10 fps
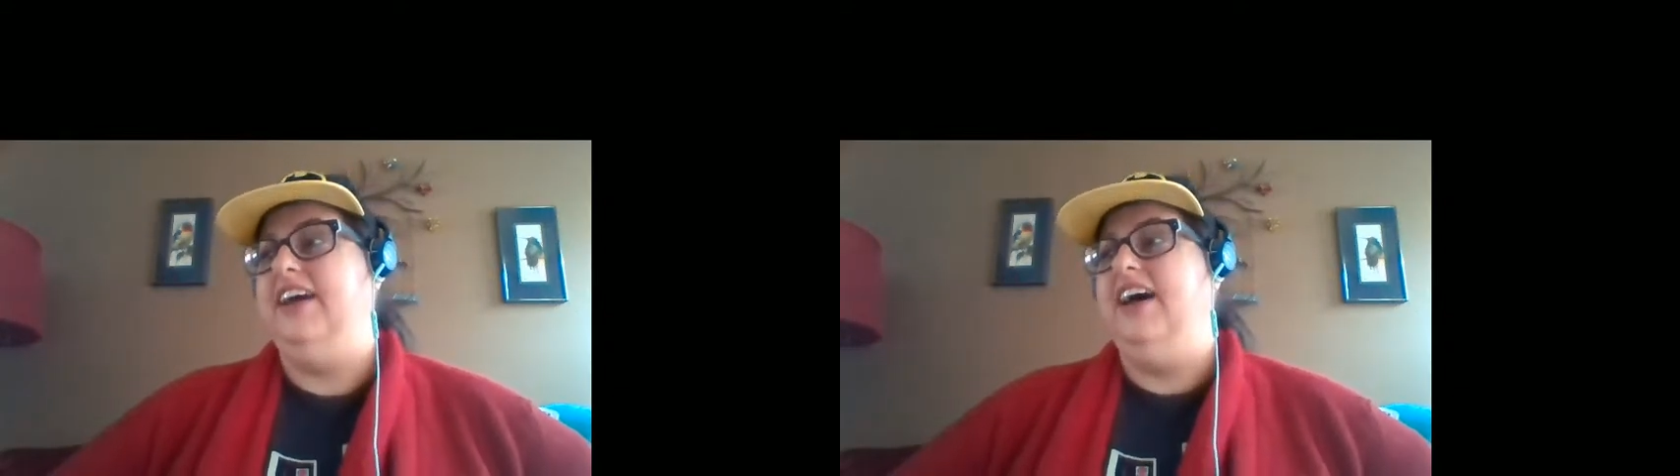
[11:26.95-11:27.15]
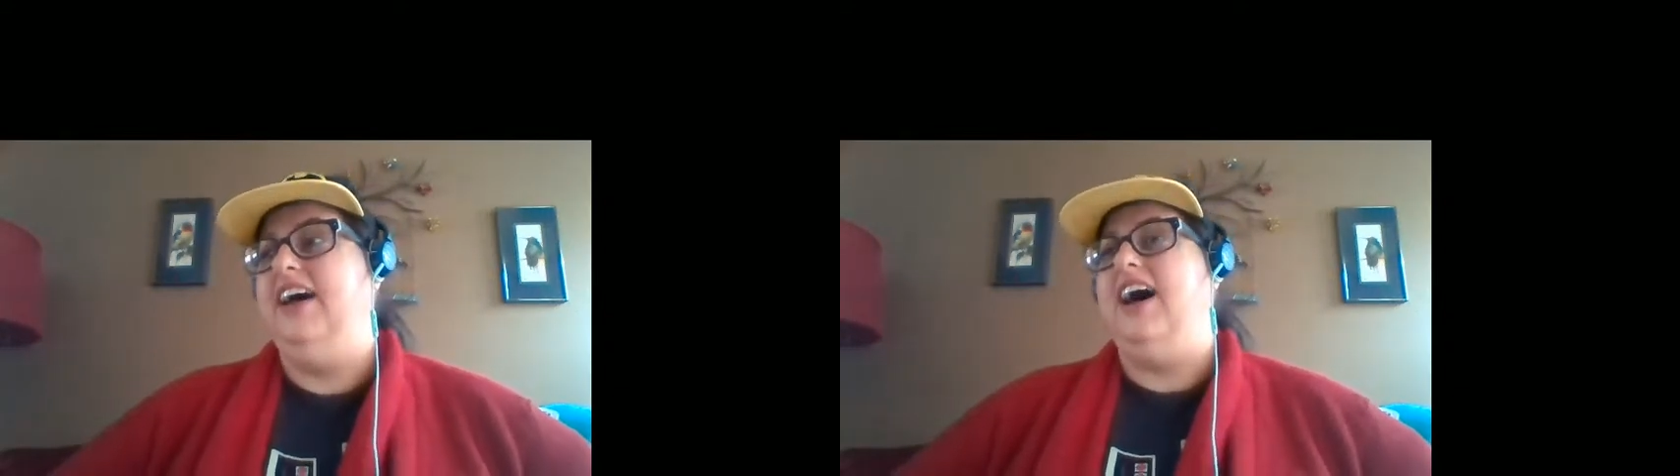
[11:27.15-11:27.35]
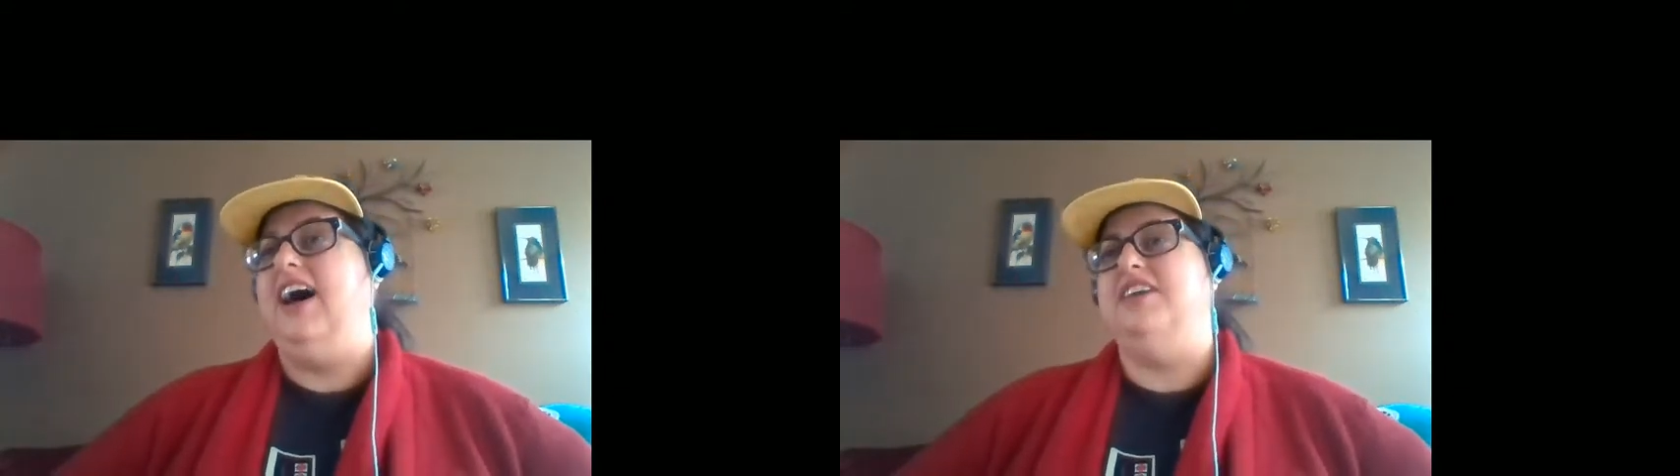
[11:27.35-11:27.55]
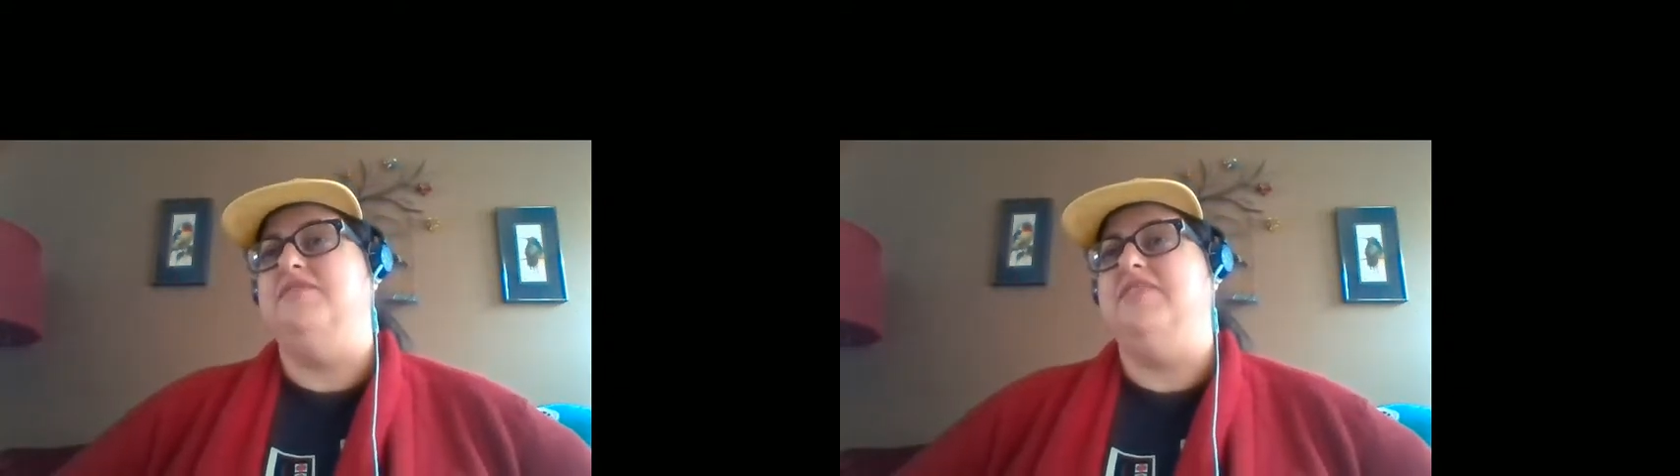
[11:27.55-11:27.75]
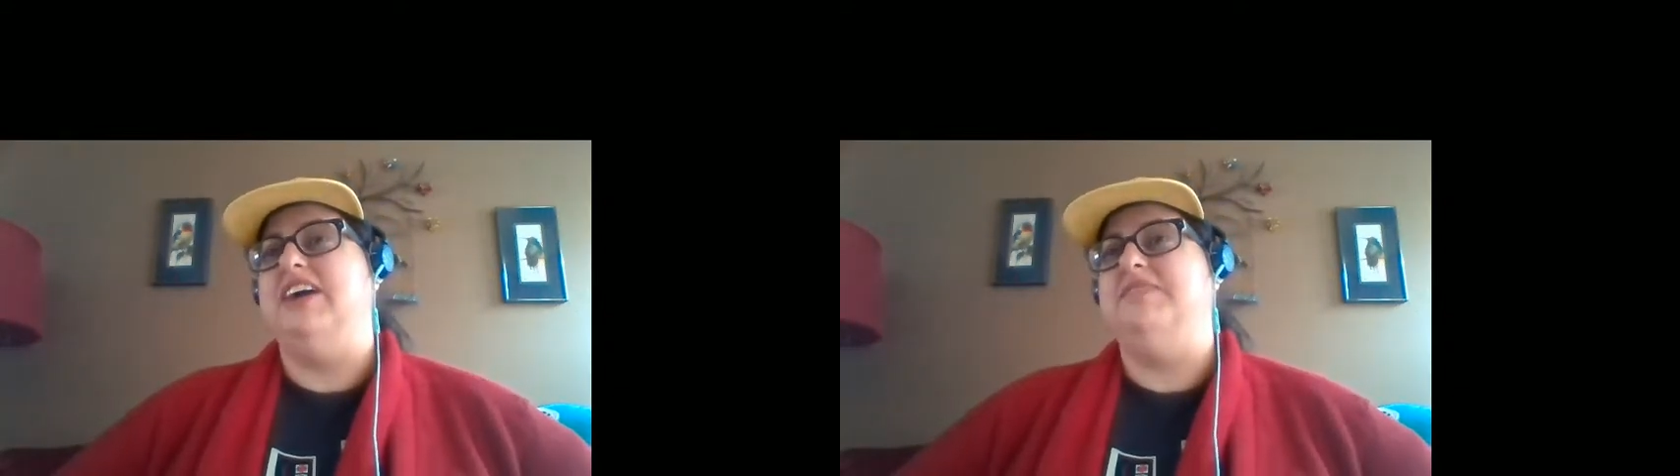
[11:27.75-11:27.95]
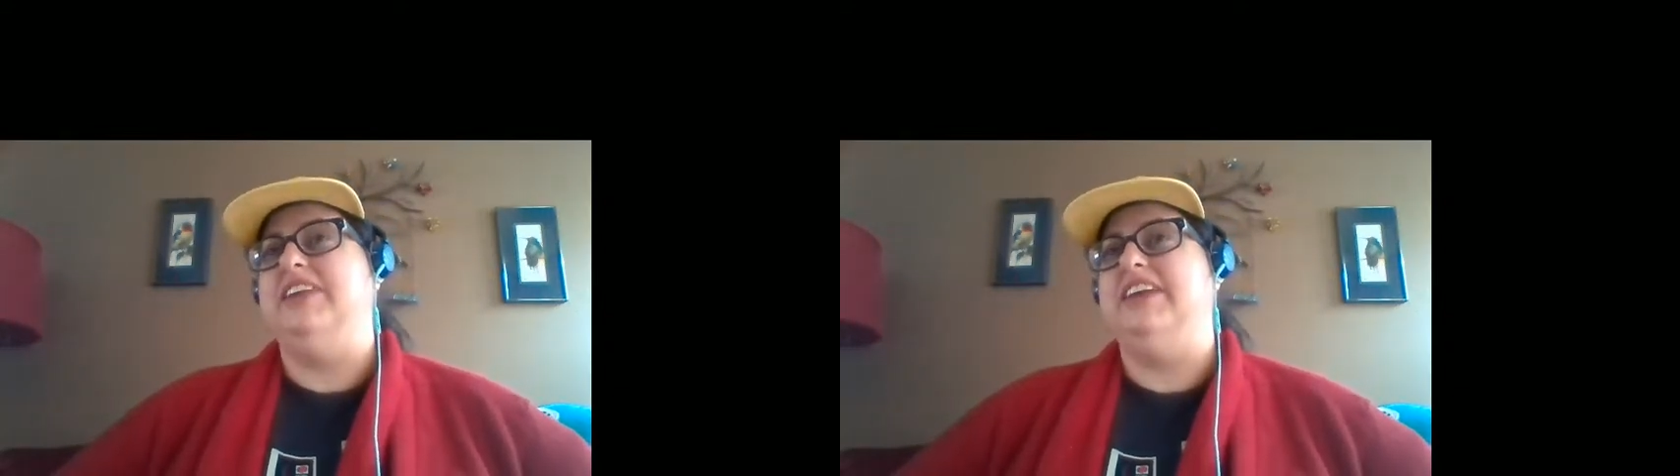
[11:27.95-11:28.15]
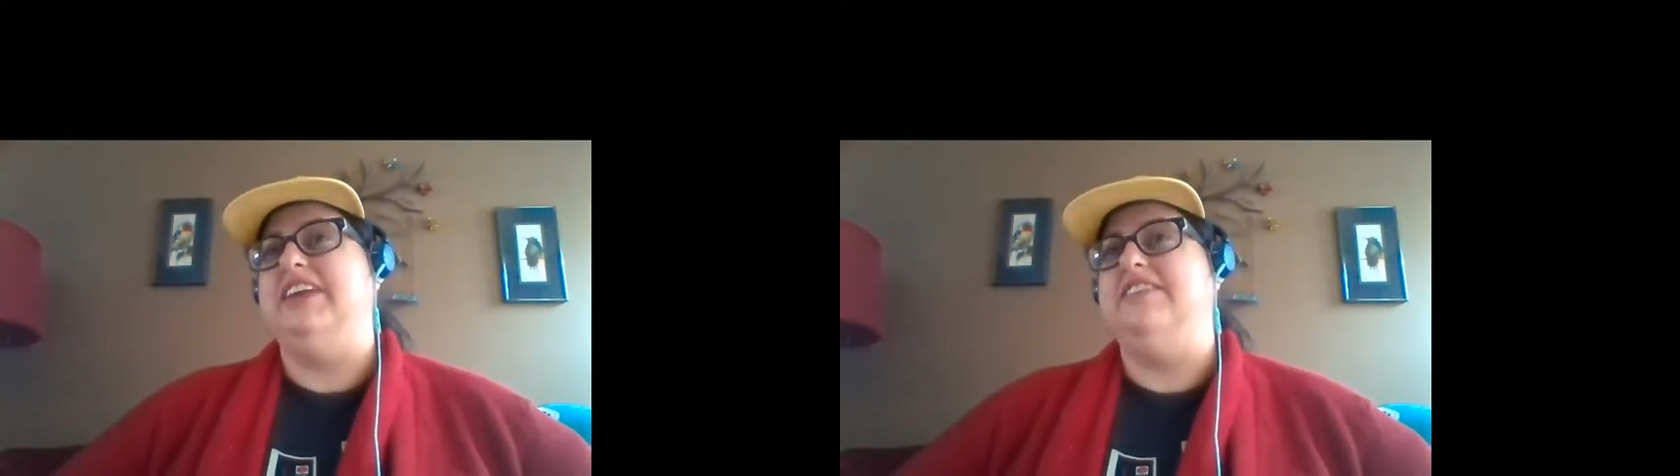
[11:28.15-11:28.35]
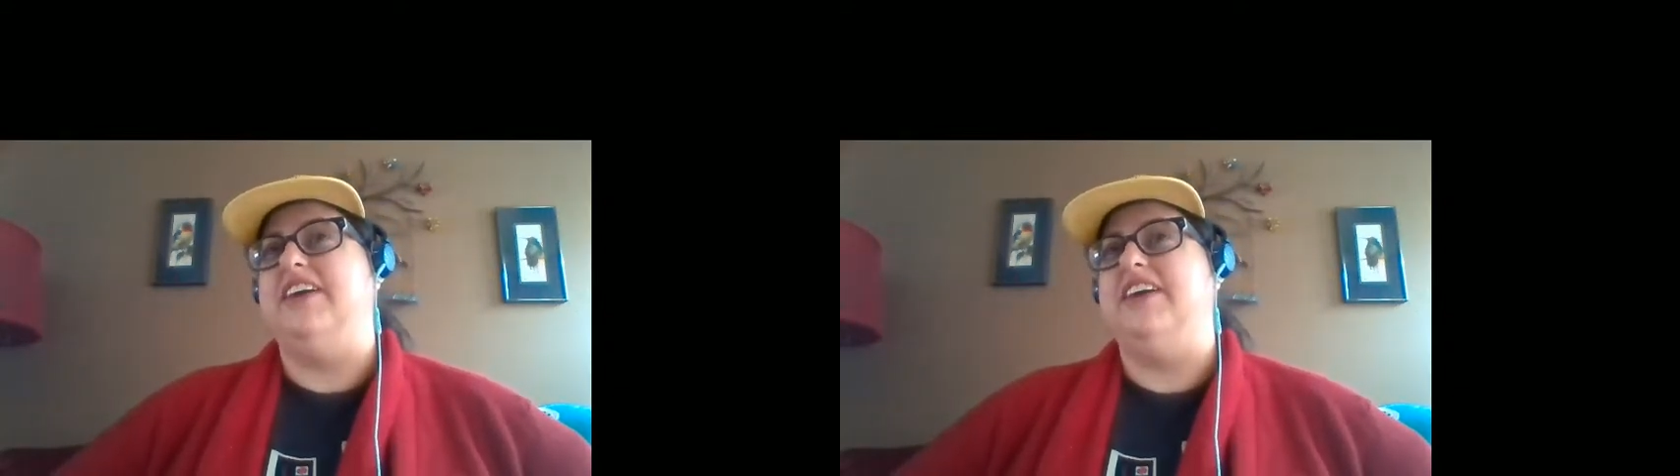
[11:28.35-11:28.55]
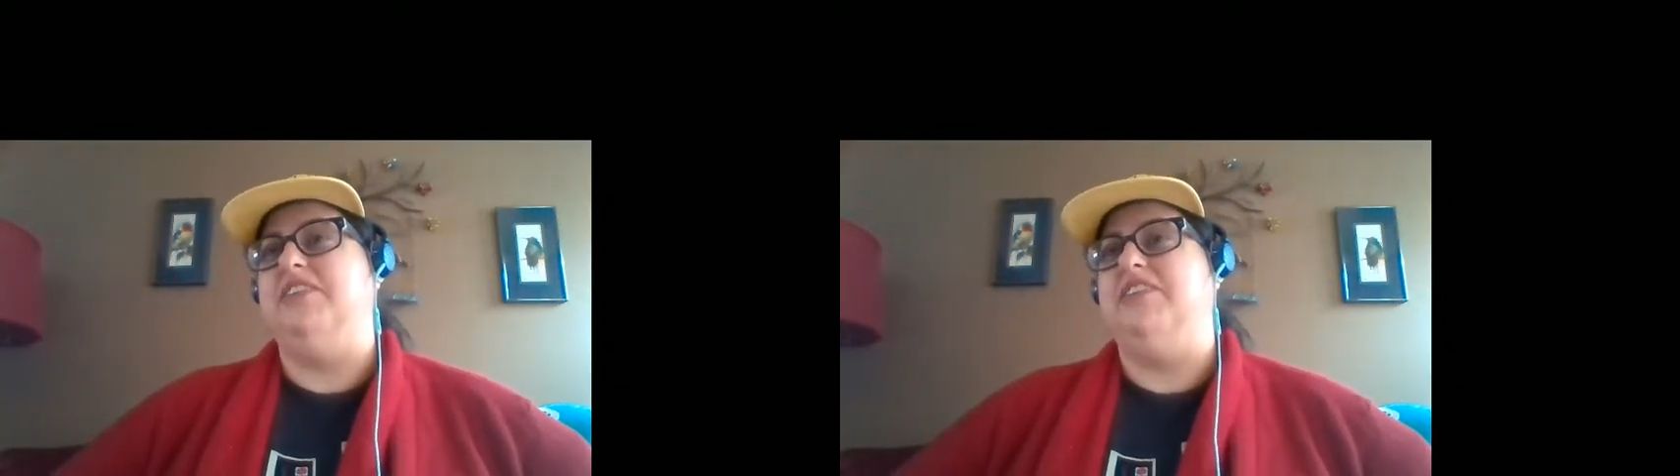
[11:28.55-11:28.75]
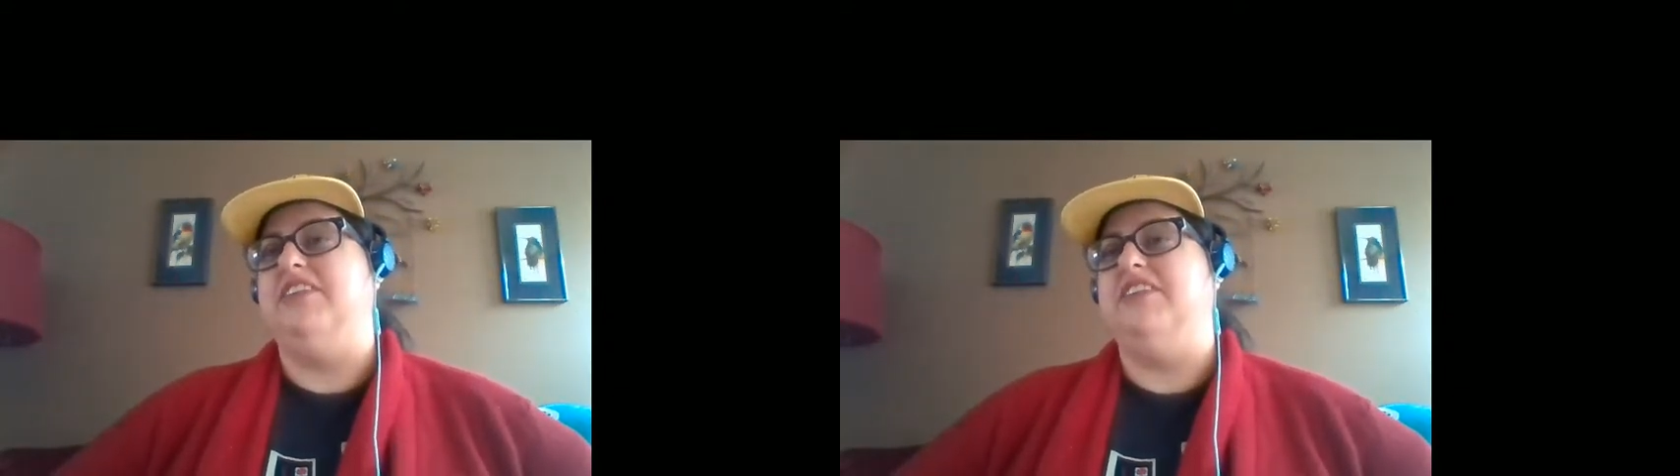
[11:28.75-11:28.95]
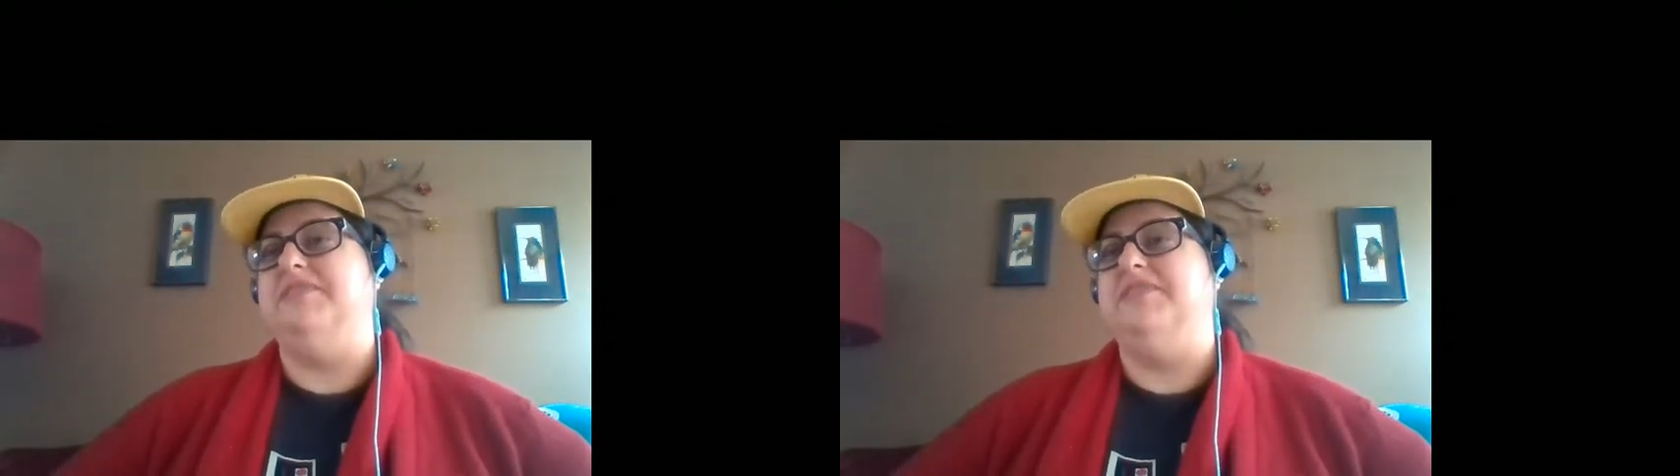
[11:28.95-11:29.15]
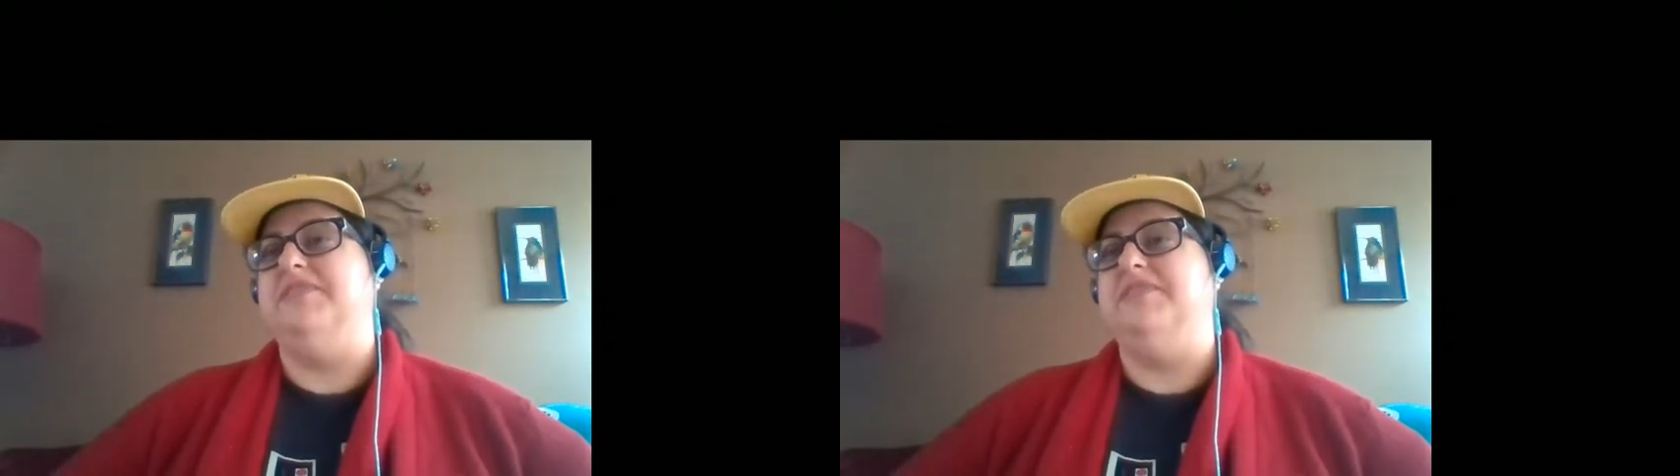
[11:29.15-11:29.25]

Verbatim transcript: Um, I believe Animal Crossing put it